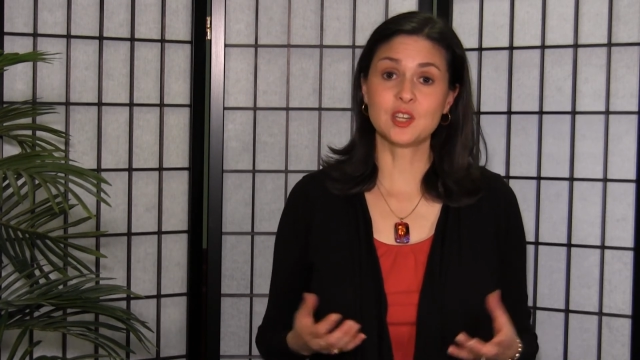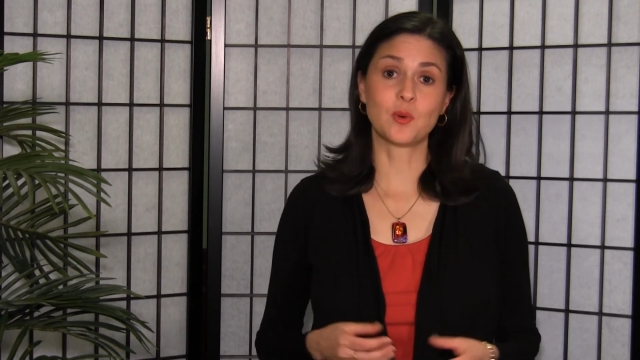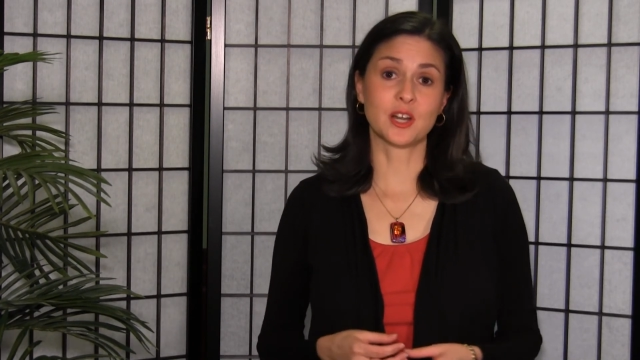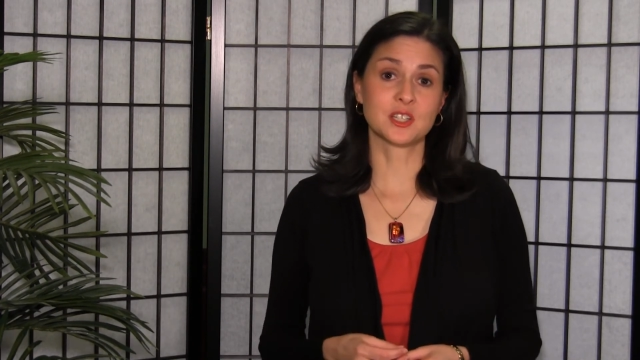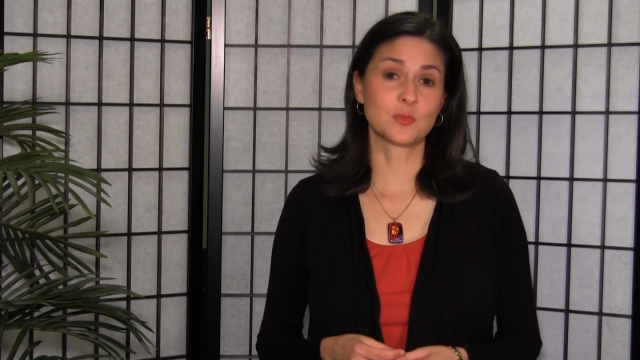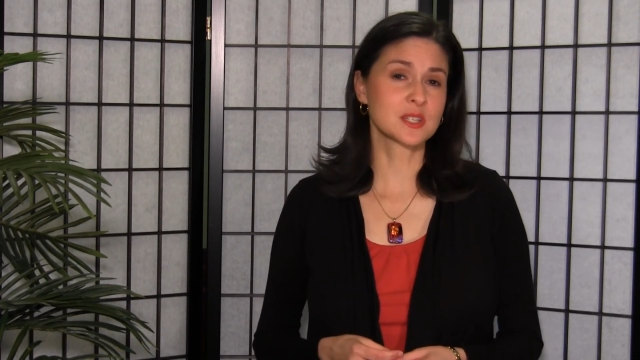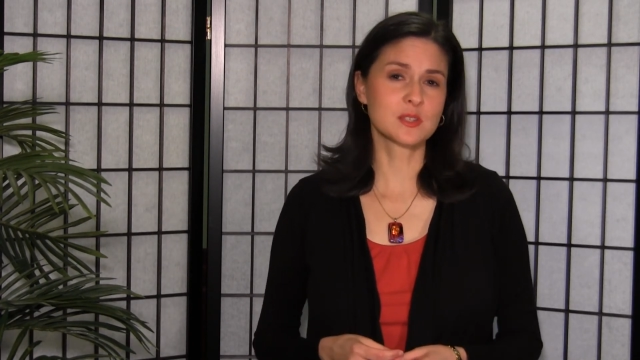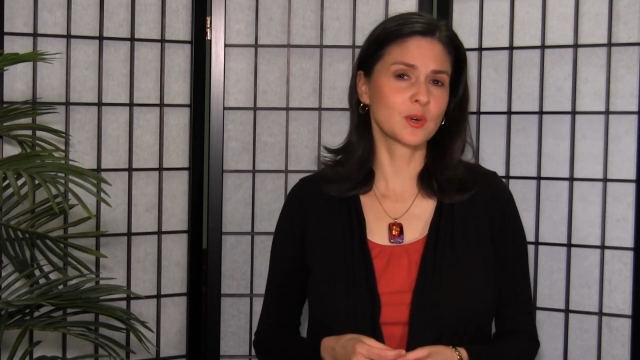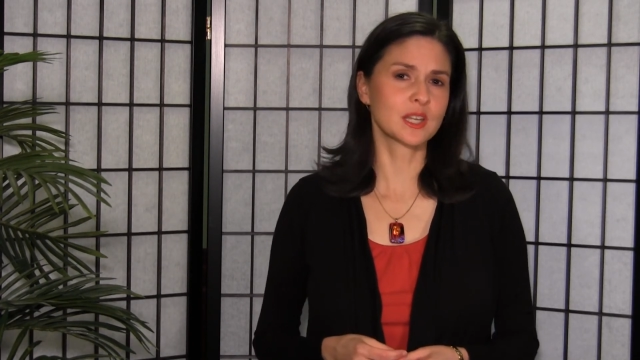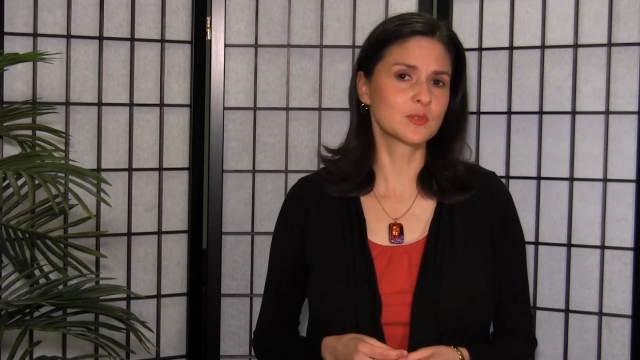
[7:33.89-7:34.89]
wanted wasn't
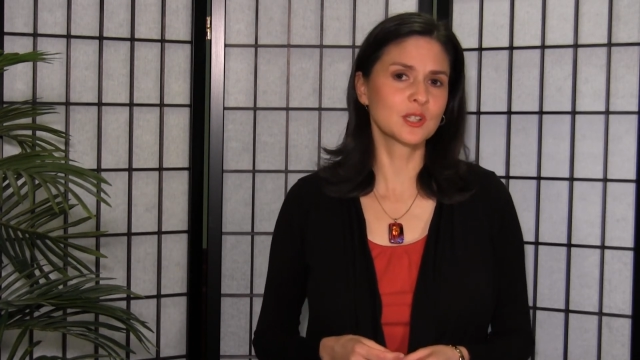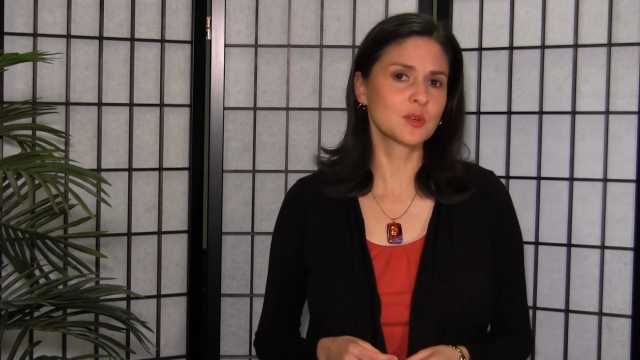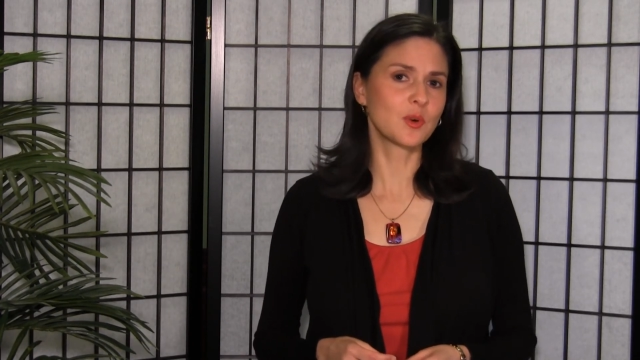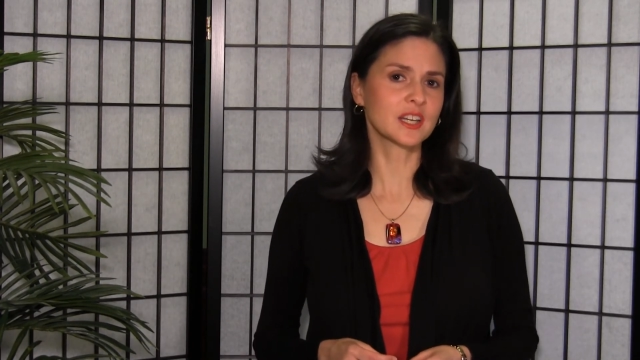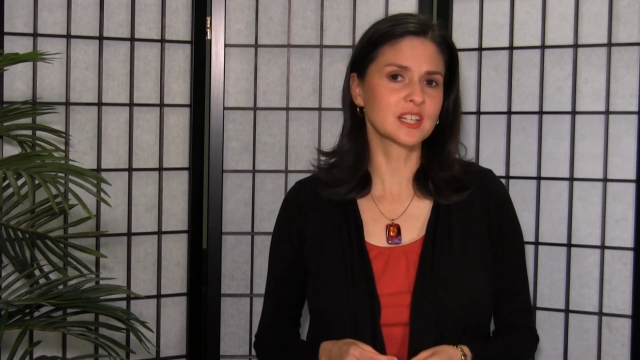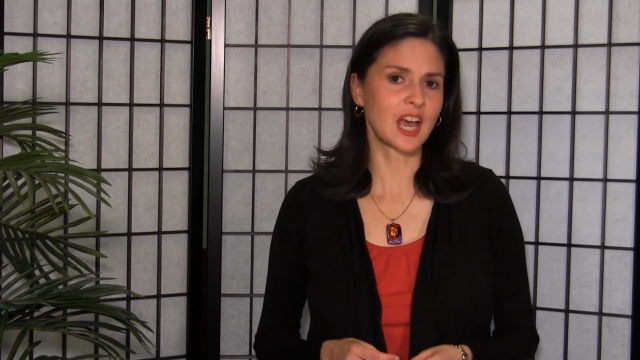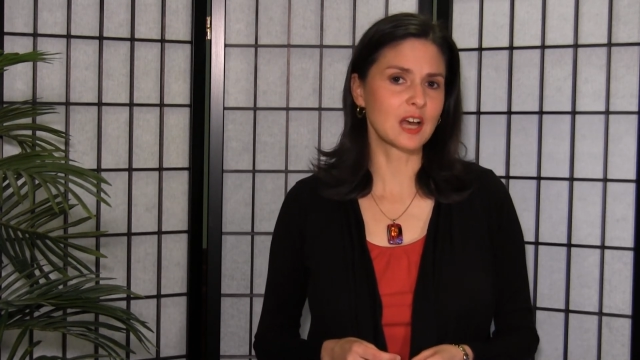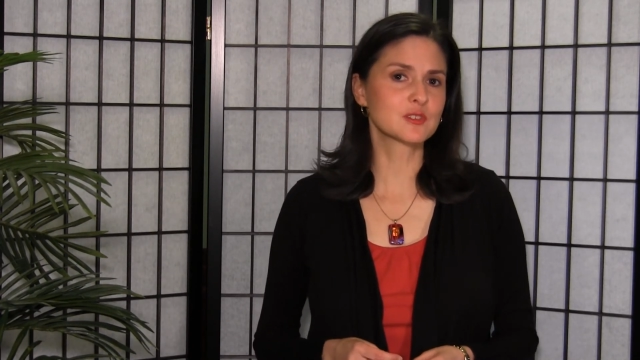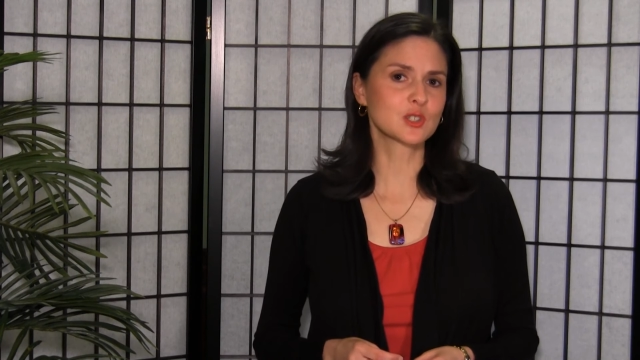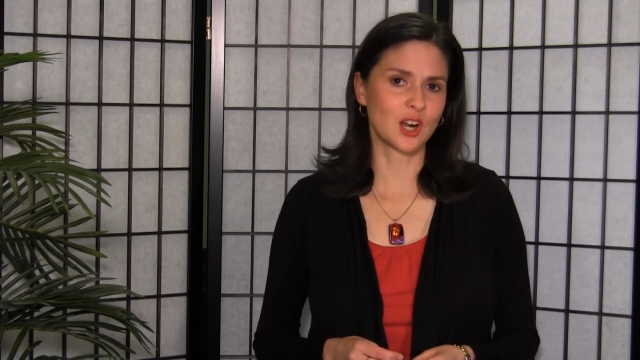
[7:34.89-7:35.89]
what he really wanted
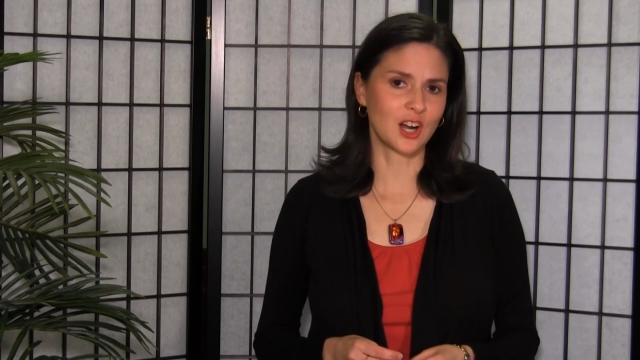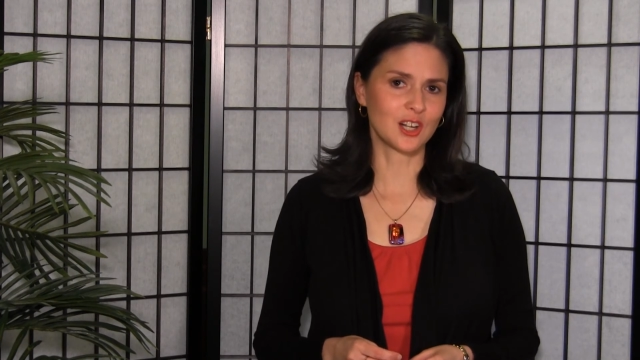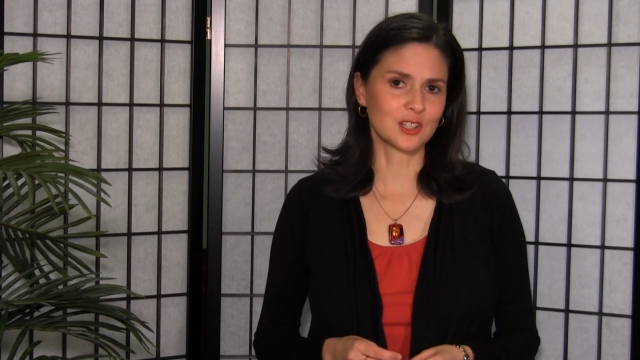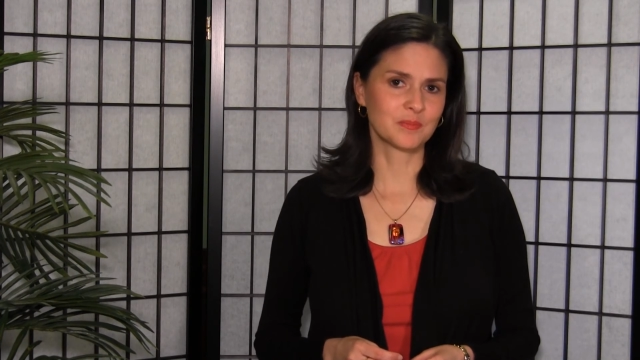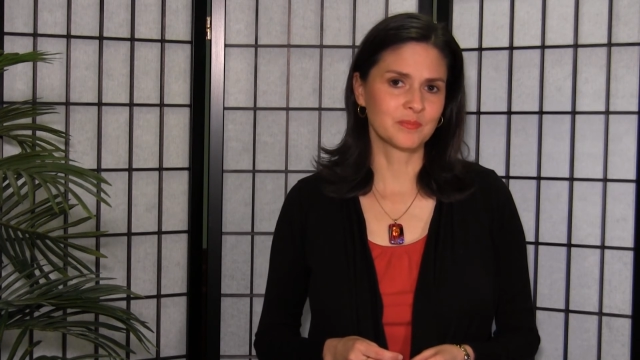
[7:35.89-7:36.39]
after all.